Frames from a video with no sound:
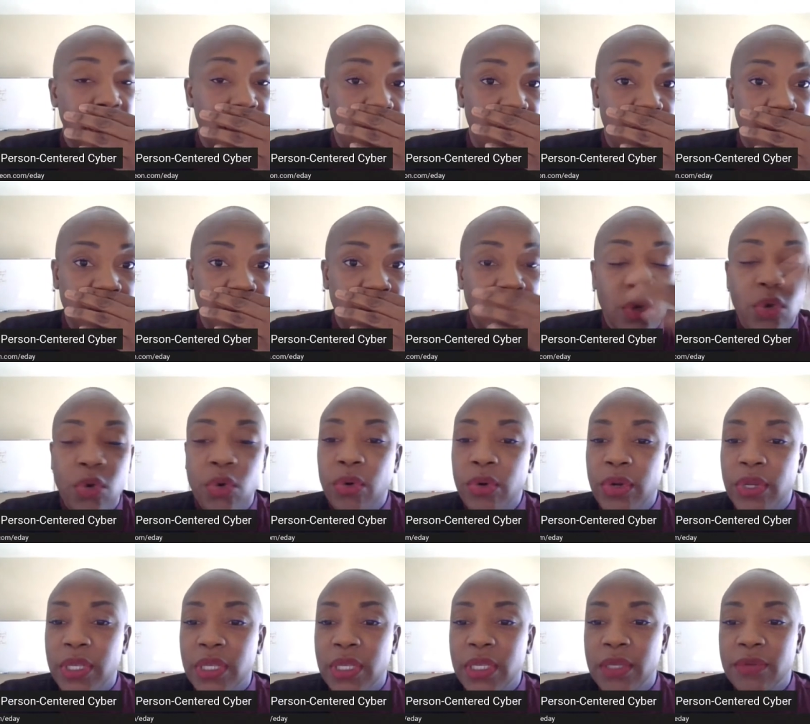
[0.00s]
Um,
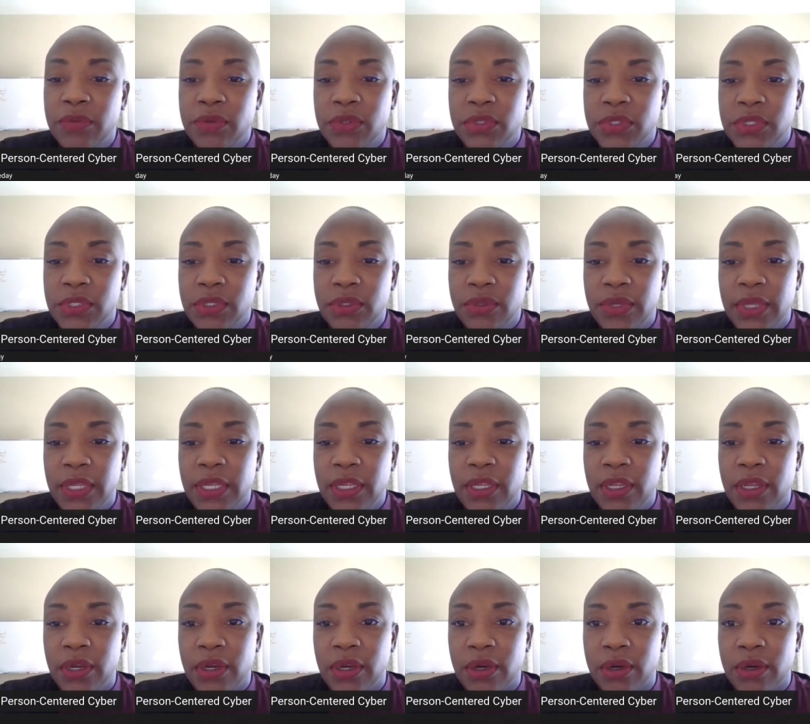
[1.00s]
Corey, if you're still in
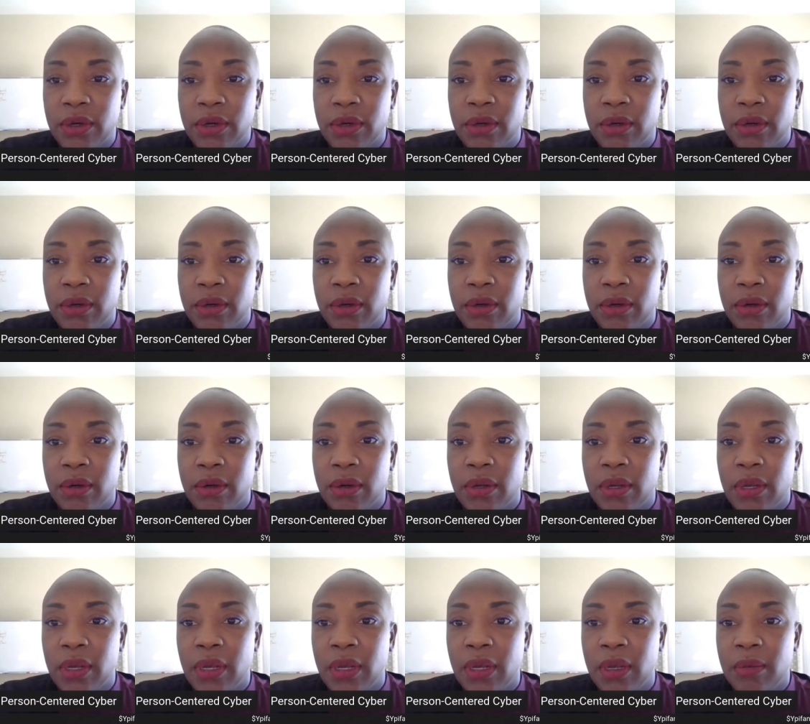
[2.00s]
here,
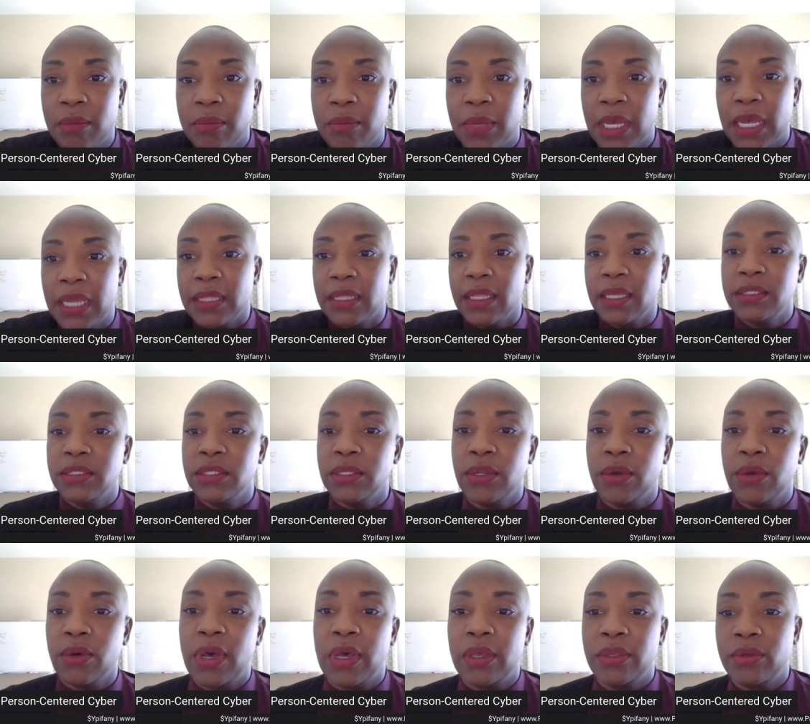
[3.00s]
um, I'd like to
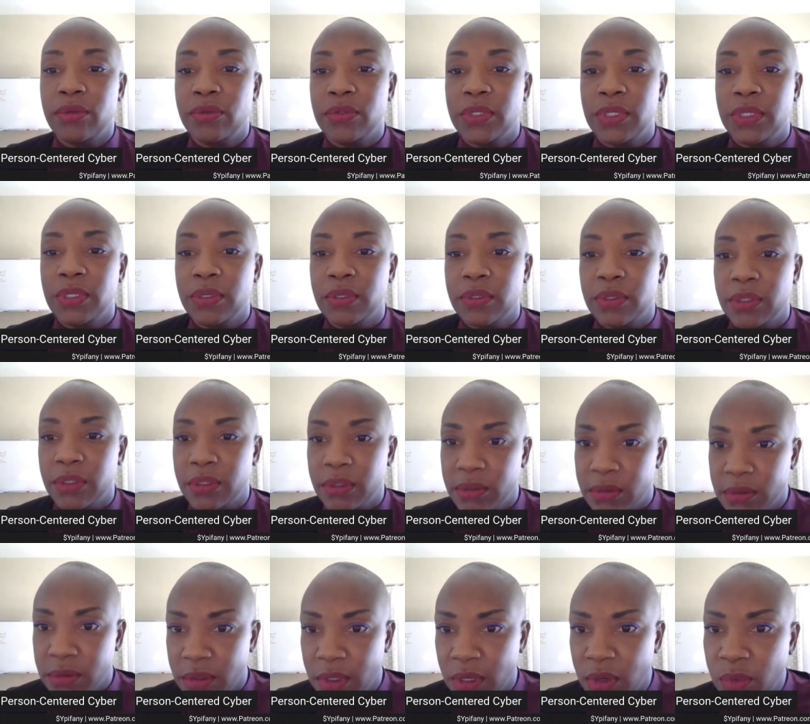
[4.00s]
know how you did on the.